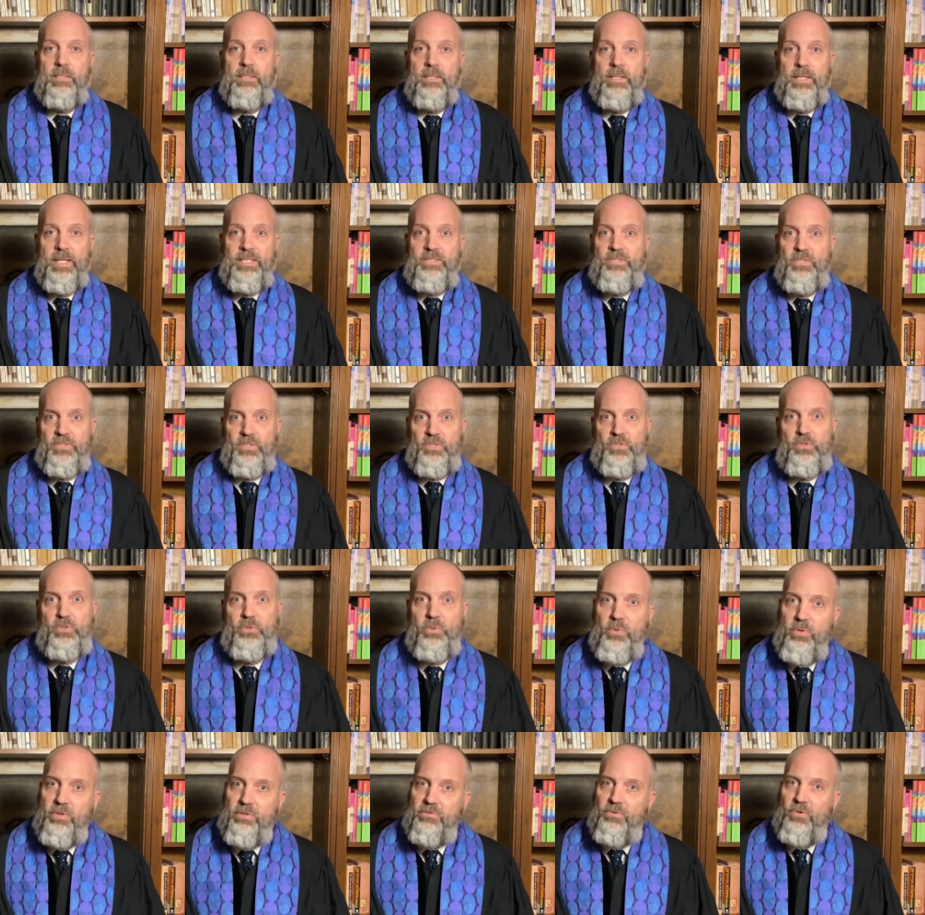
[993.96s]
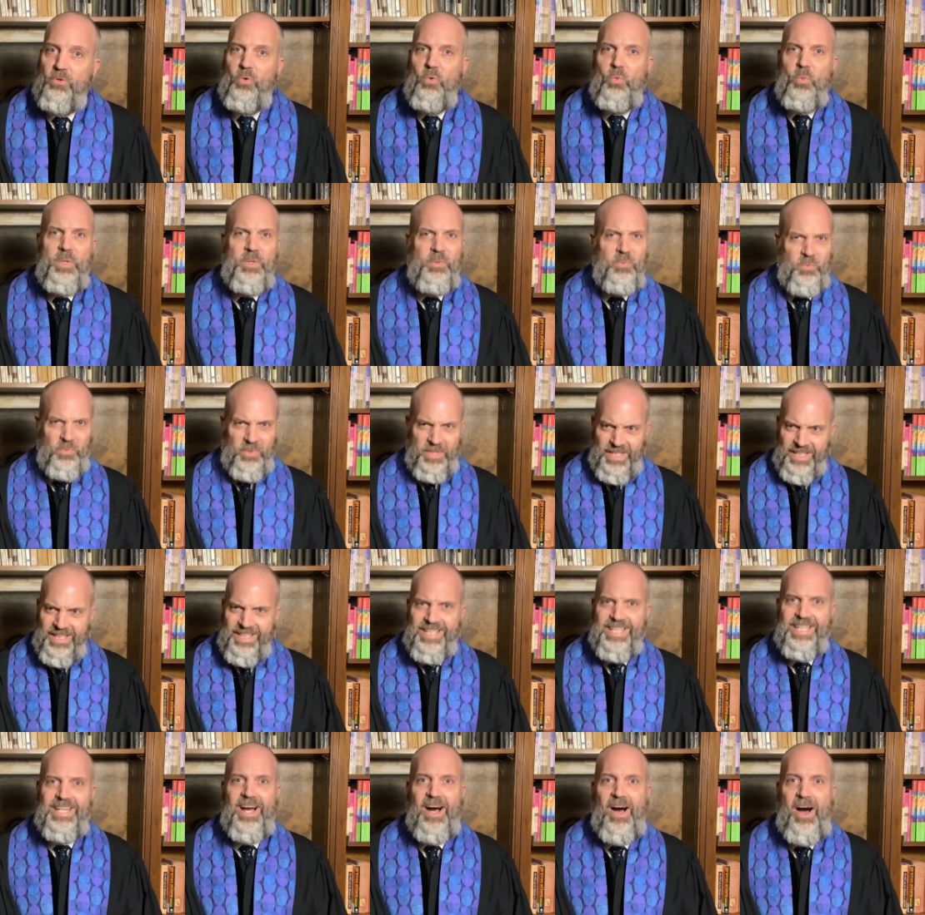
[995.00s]
into the truth of who we
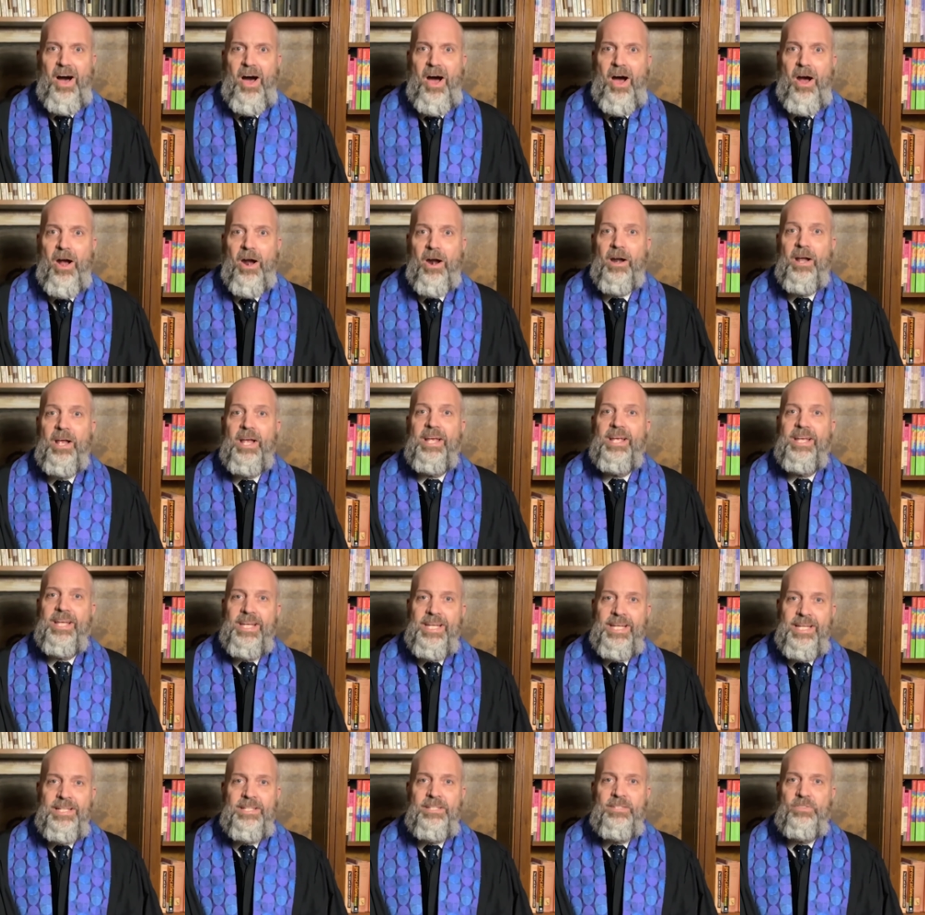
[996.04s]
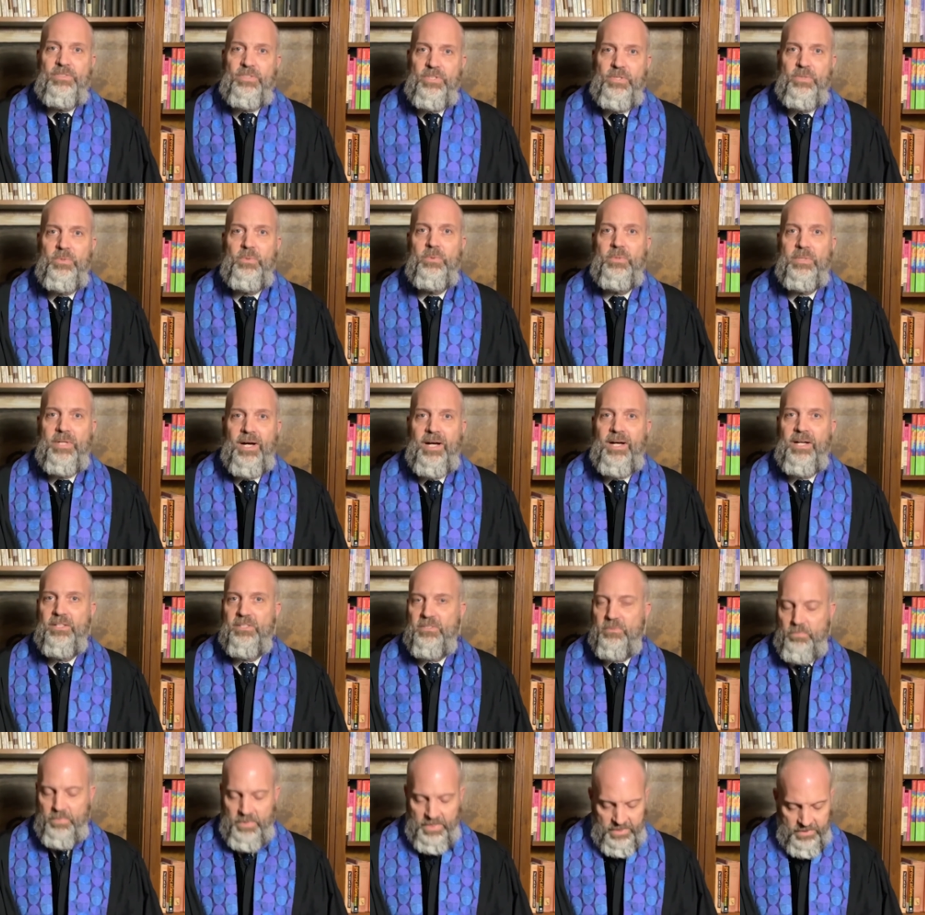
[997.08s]
really are, into
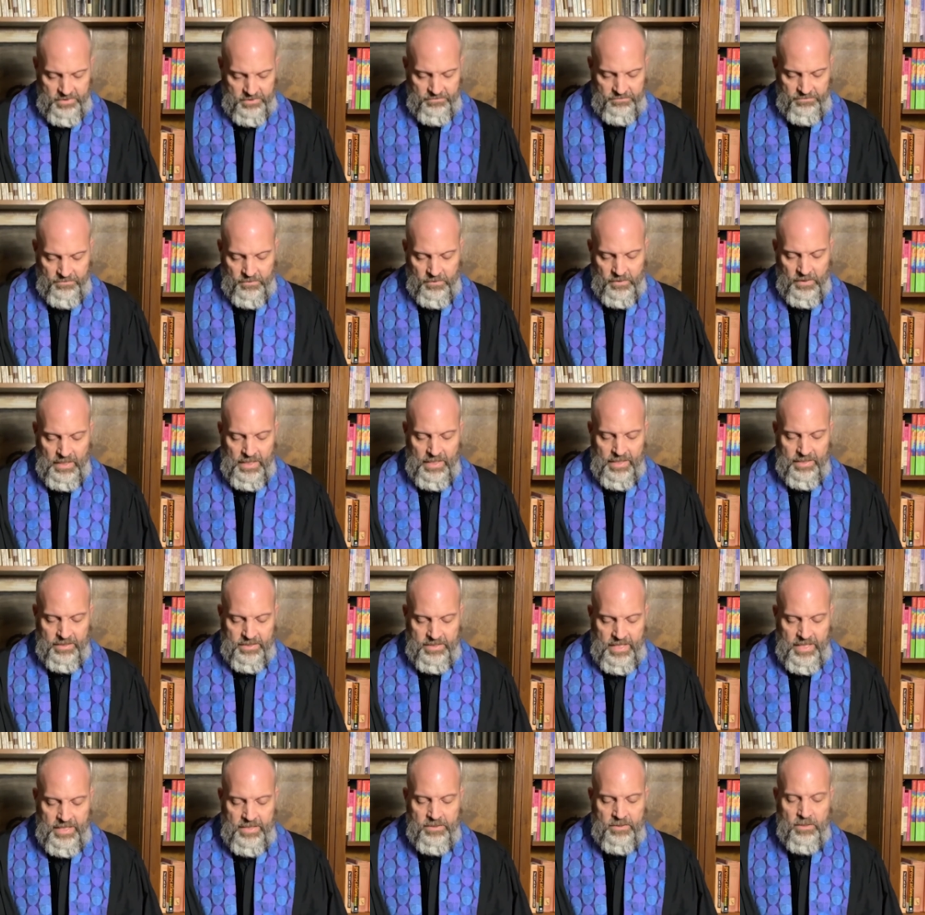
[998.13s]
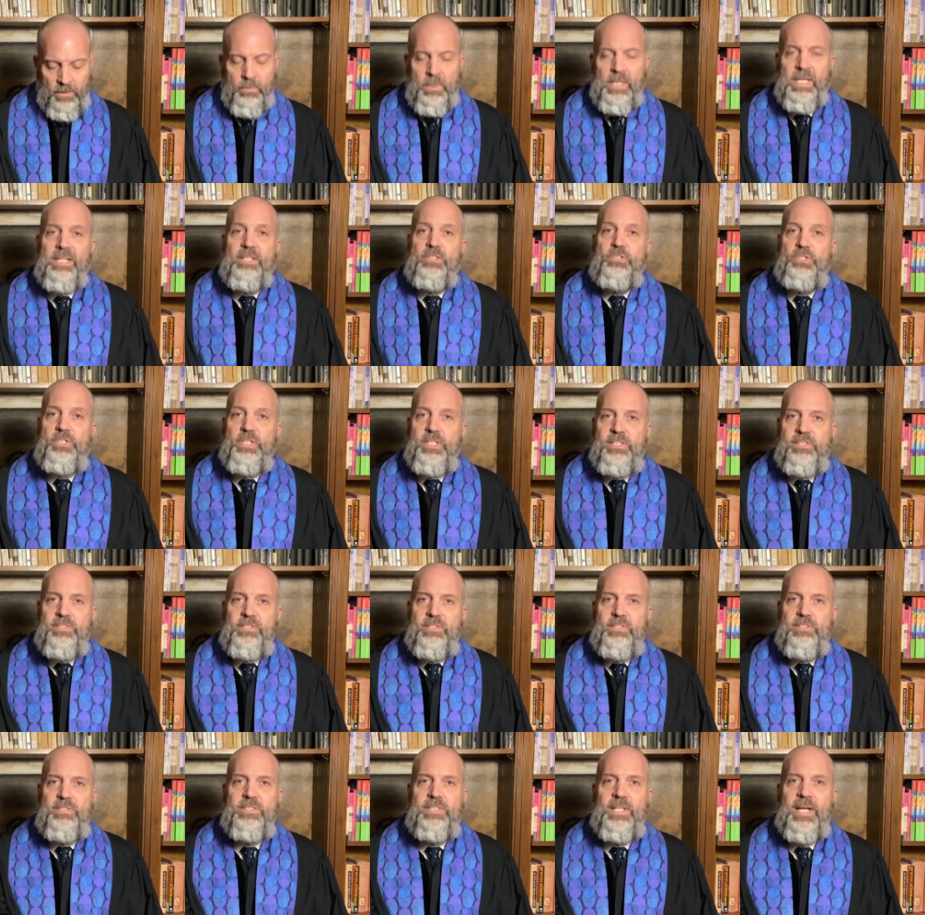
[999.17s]
God's peaceful kingdom.
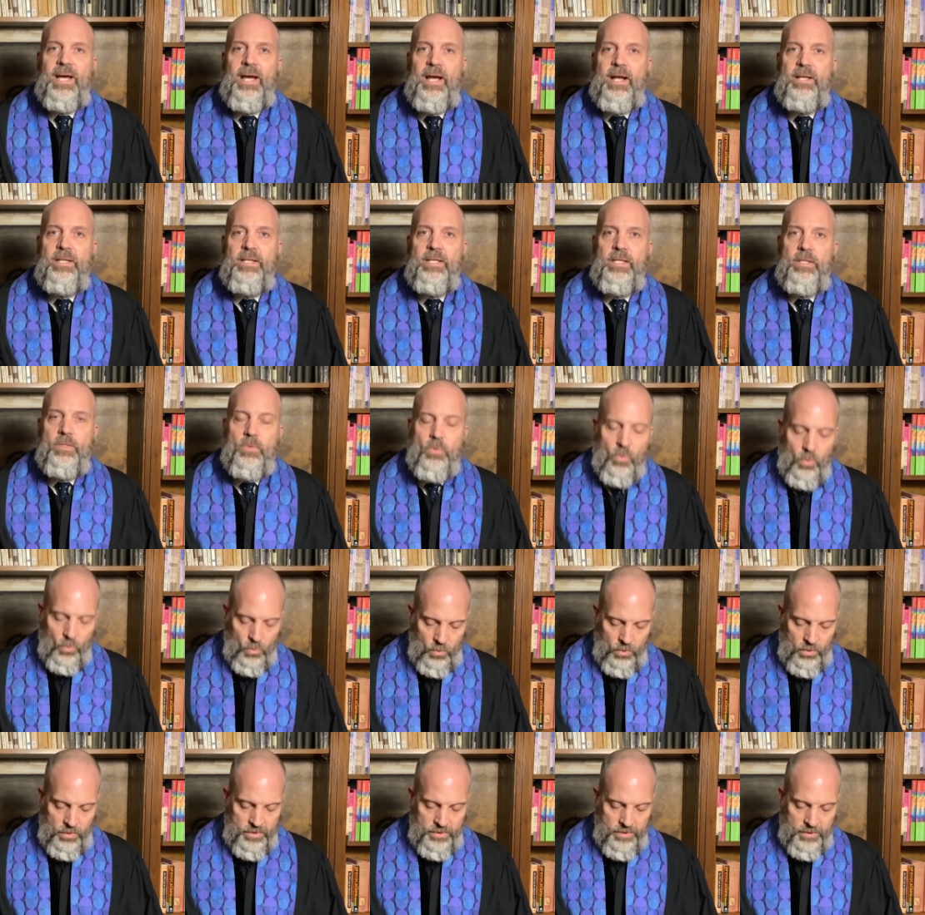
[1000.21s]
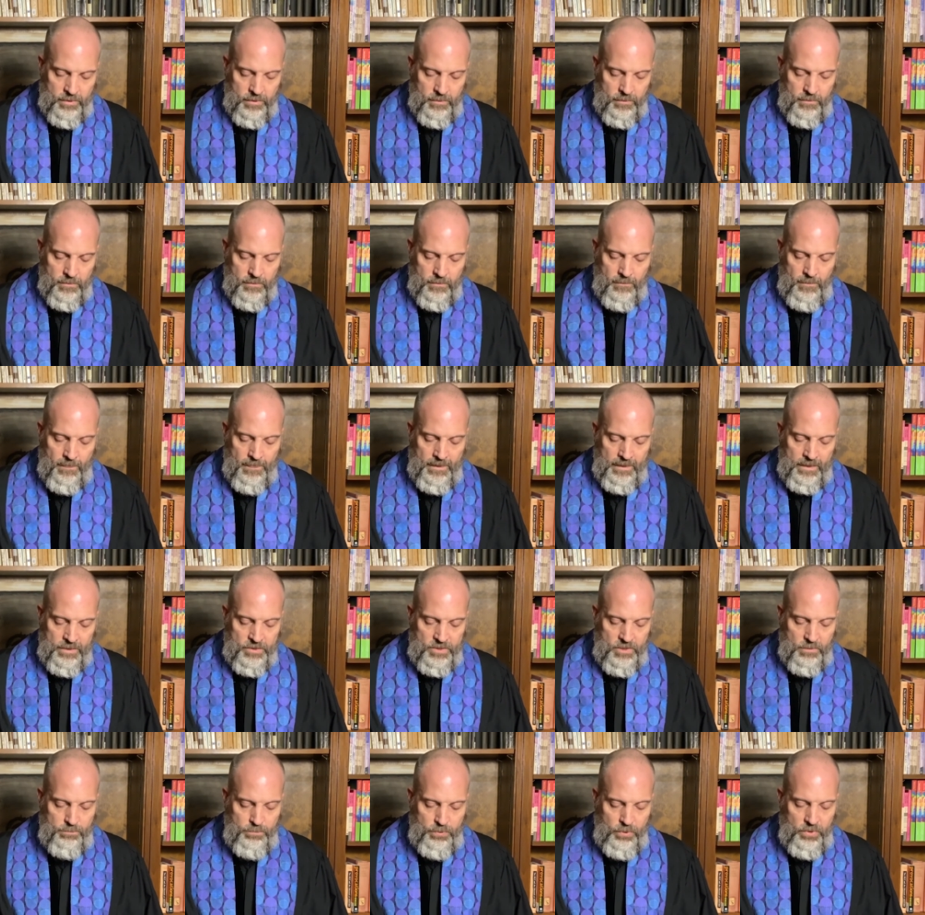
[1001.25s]
Jesus died in order
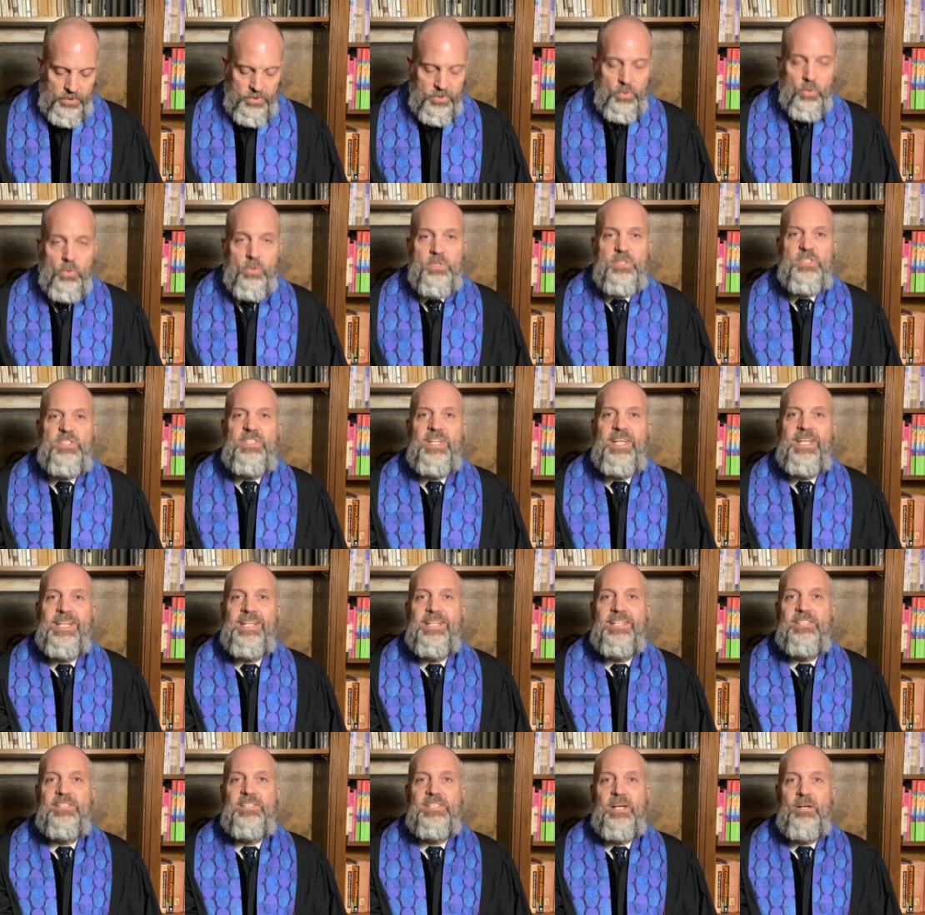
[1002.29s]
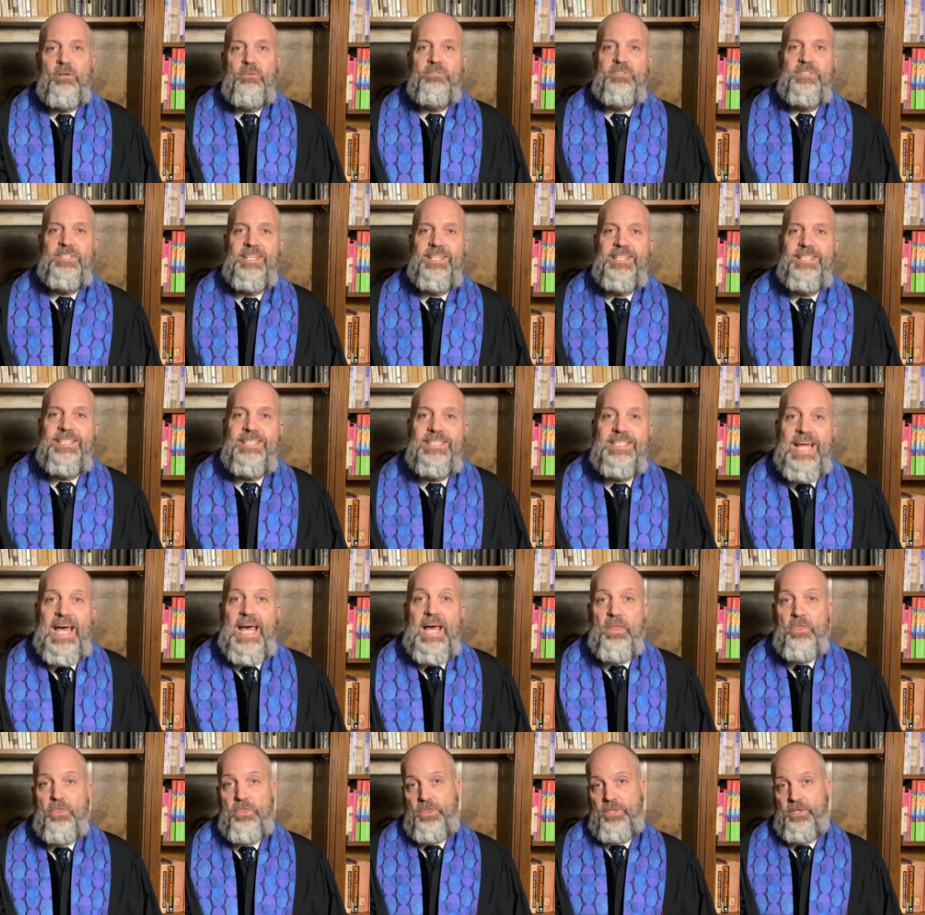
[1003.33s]
to put your sinning self to
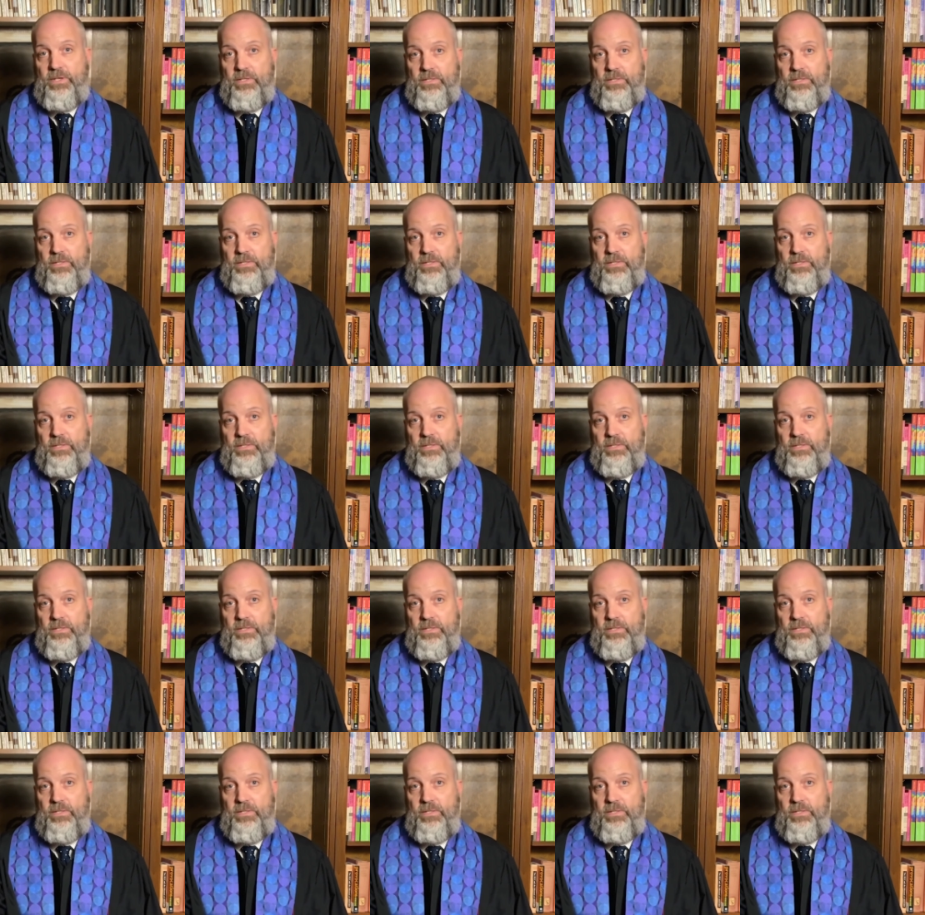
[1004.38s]
death.